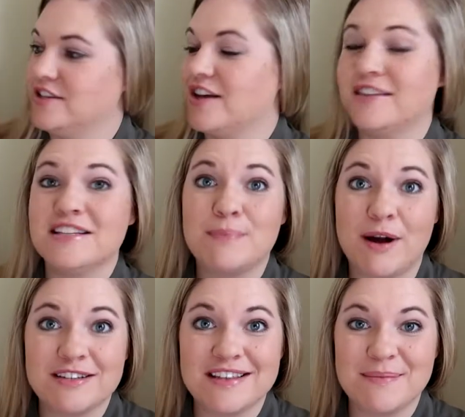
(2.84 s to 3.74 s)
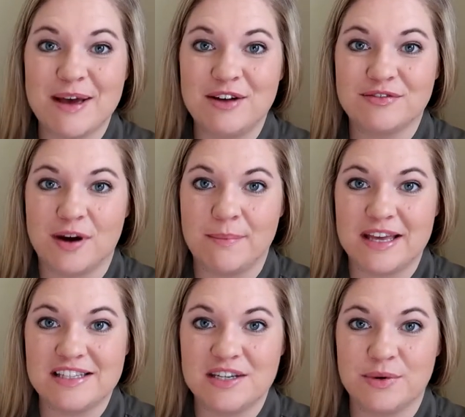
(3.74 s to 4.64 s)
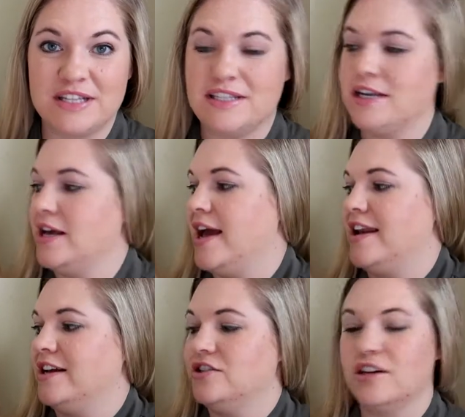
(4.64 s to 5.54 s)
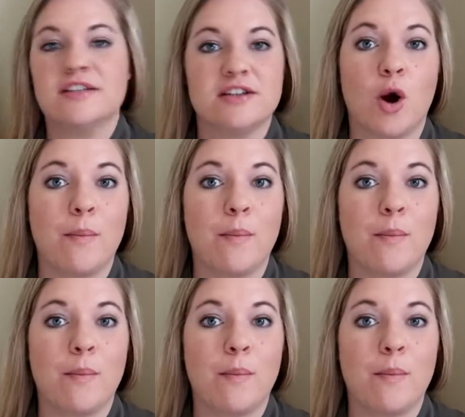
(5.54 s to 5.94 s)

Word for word: I just got this box in the mail from Itzy Ritzy and I just